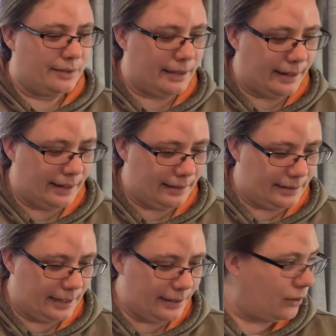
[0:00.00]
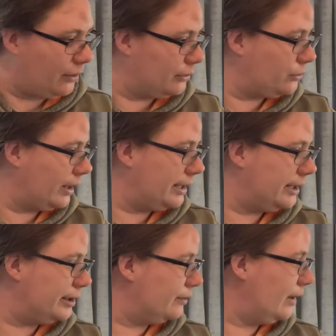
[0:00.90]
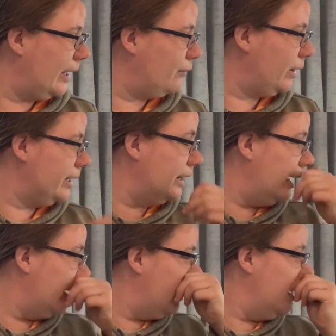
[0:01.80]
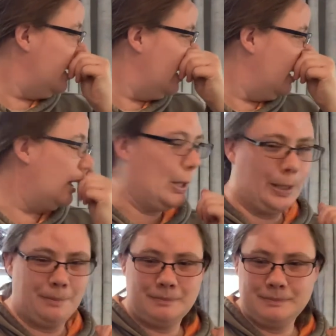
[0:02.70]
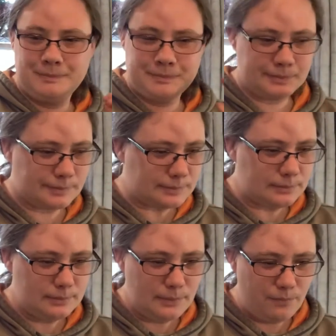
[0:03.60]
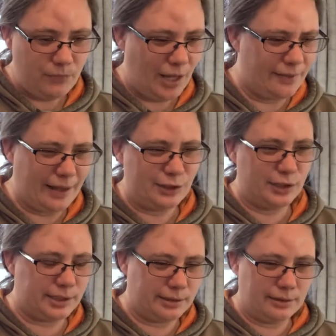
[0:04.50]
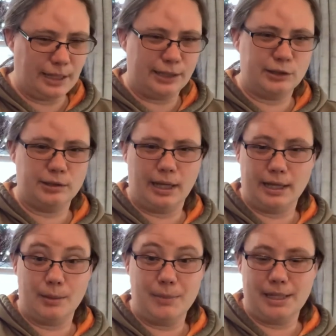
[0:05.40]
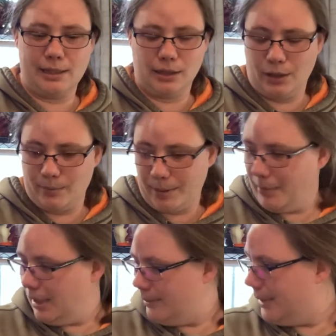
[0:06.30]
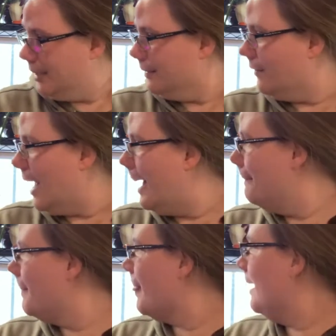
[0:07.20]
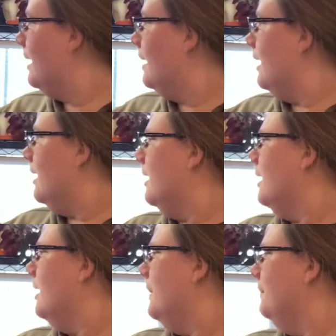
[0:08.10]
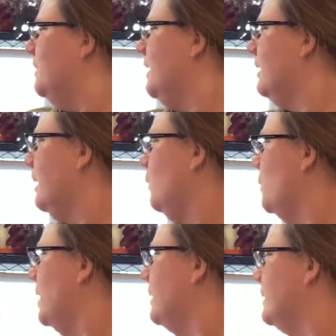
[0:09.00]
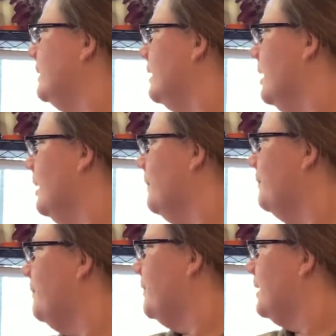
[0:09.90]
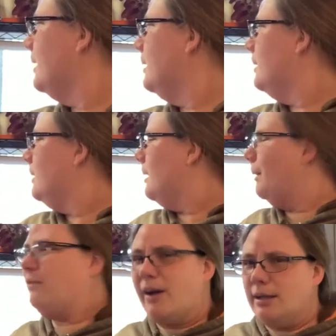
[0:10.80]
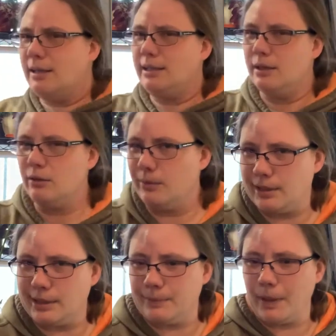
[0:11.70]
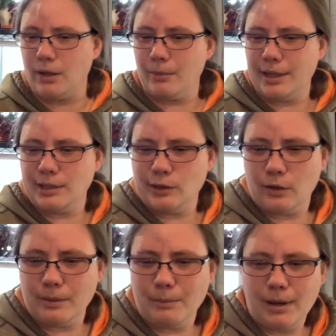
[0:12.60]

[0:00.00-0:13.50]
they are trying to survive right there. And that's like immediately on my mind because of that. Dealing with I'm finally dealing with the spider mites on